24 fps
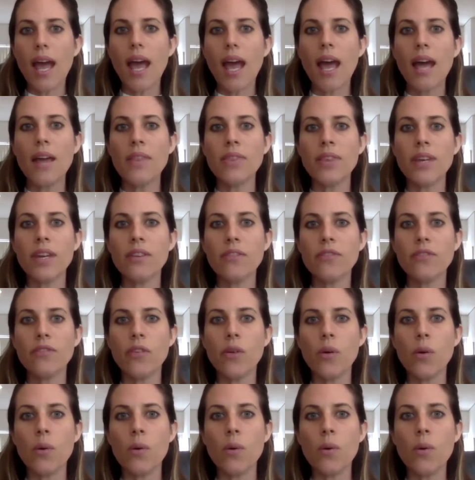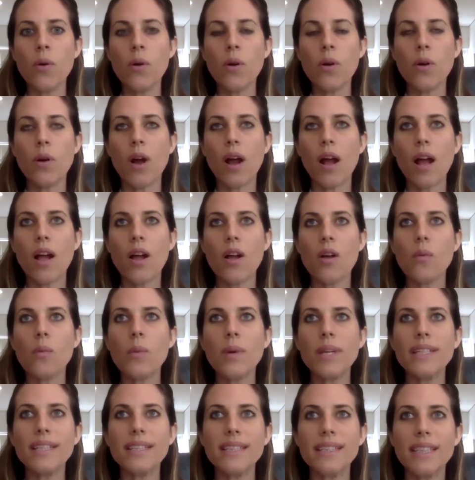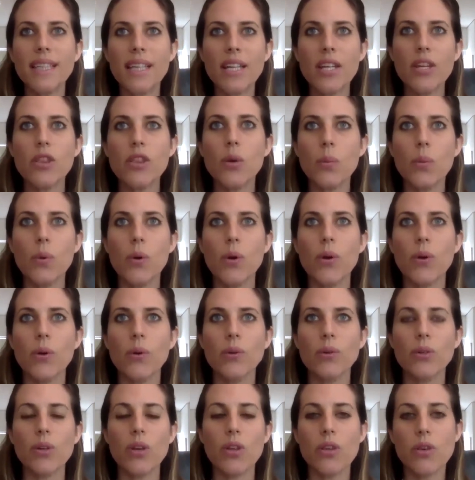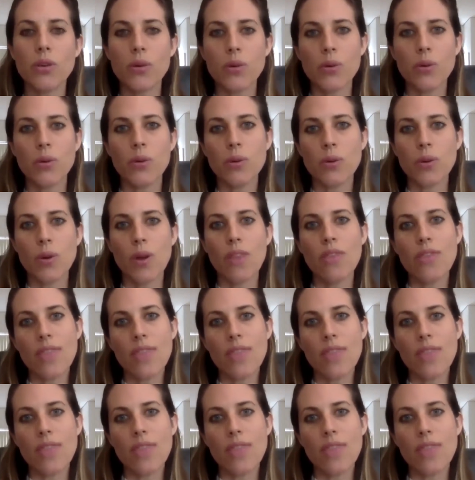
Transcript: and therefore we see the world through